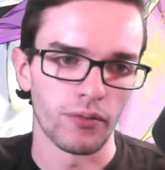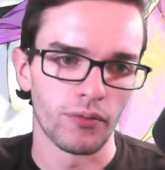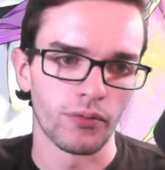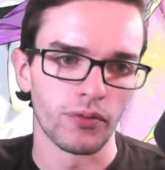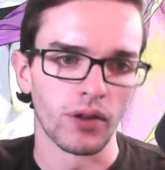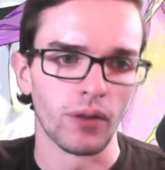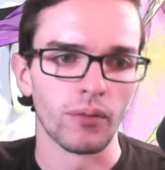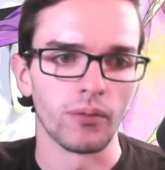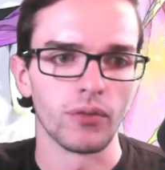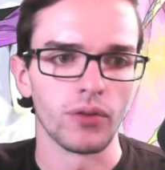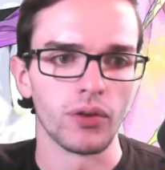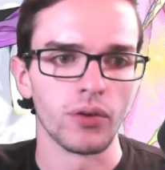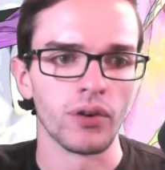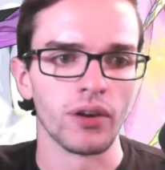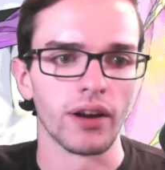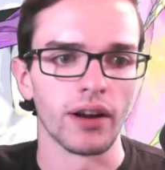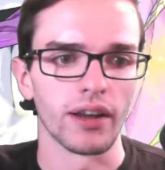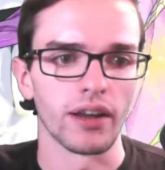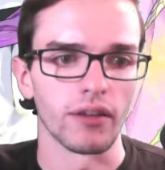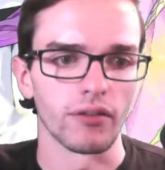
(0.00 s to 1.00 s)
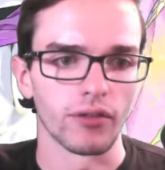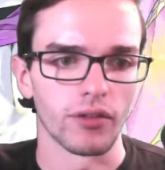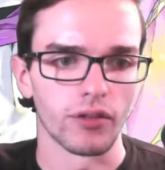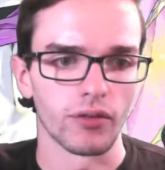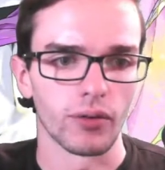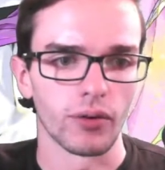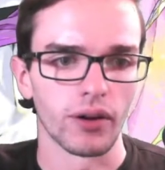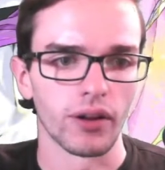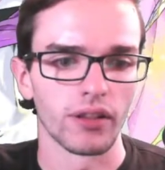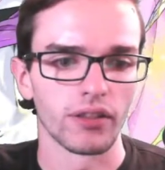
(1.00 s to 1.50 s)
some unit I get for the
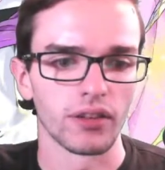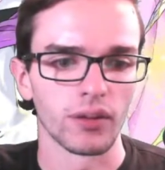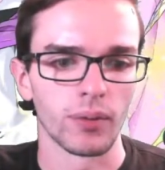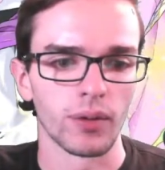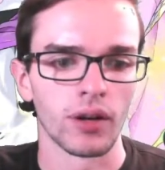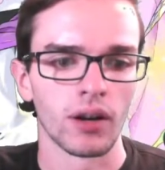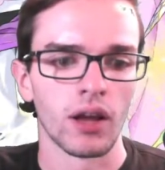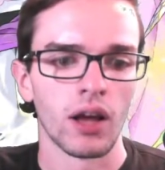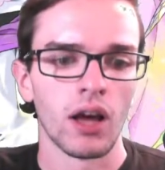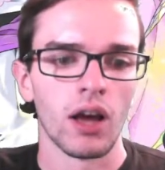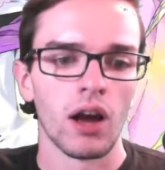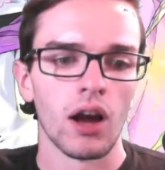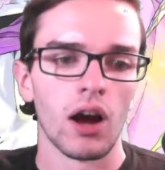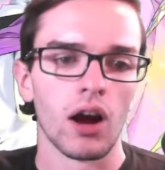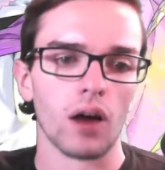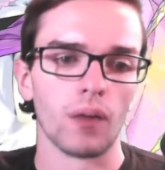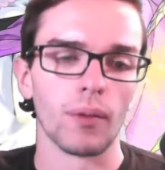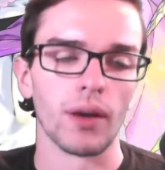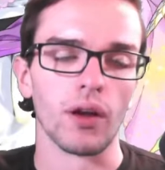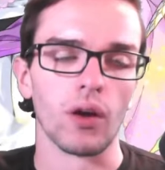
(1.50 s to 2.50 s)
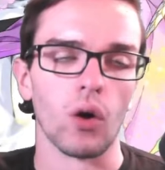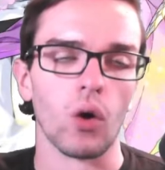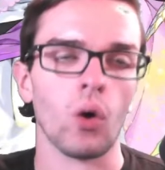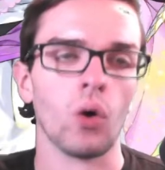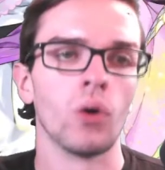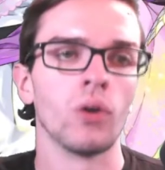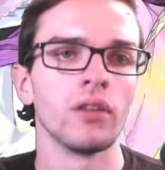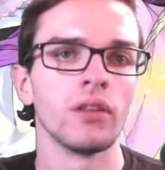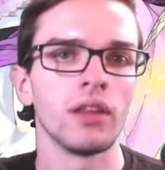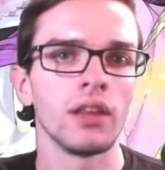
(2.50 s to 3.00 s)
40th summon are my
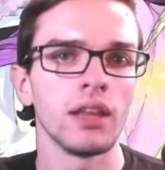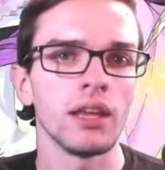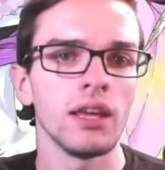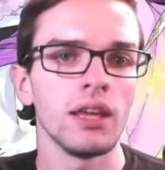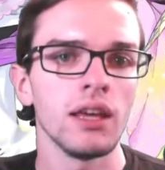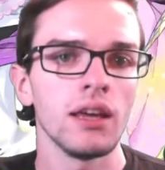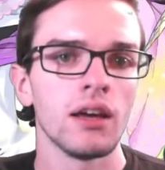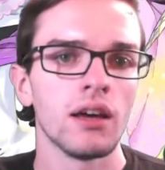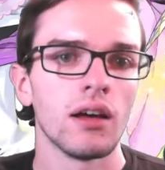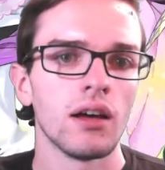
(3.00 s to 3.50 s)
only